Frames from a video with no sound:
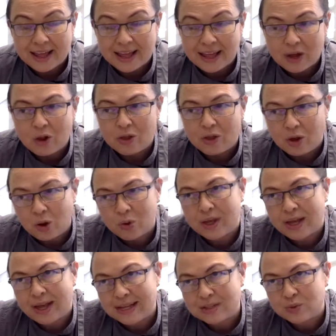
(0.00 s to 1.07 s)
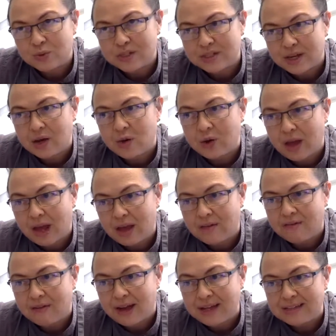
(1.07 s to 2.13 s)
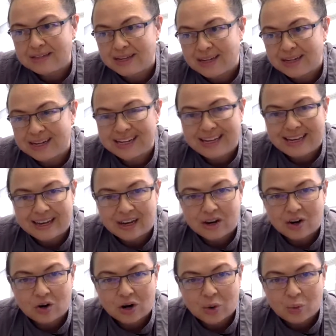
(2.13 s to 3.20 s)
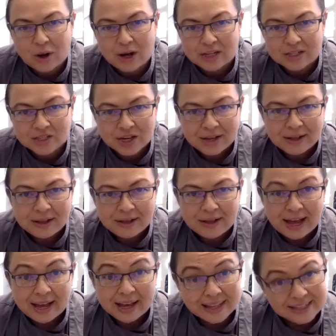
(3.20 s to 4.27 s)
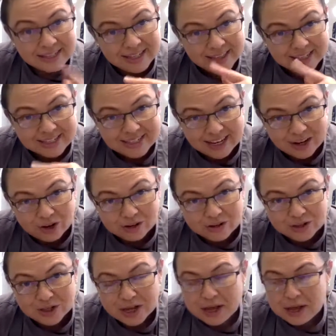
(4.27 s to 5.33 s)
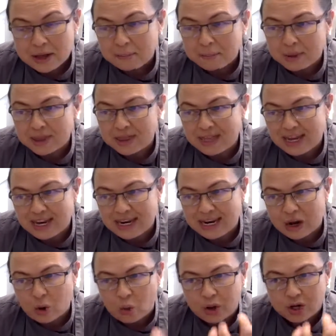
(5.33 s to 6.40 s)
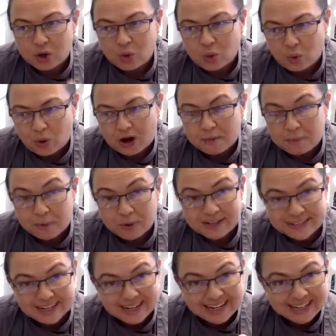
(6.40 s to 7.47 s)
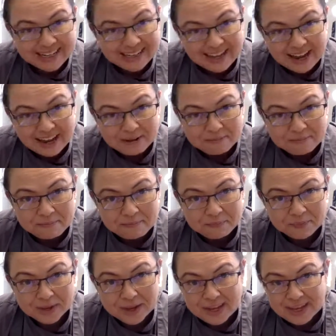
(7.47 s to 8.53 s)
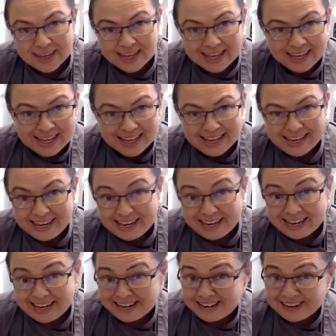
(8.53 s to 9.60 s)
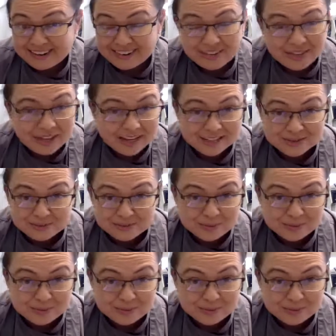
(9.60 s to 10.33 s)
Although yes, we say okay, if I see it clicking on a watch, I can see the seconds. But then when you are present in time, it things